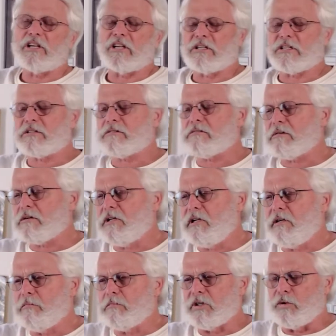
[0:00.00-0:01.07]

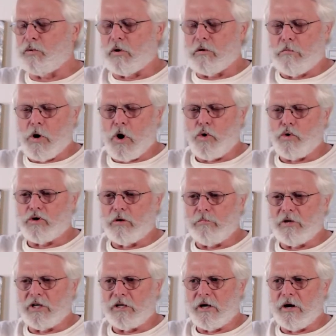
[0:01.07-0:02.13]
extremely remote to
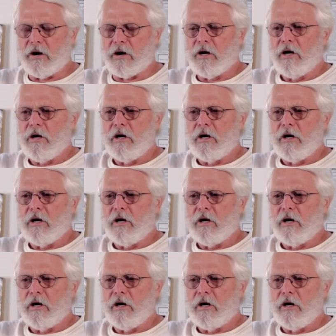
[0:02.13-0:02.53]
be there.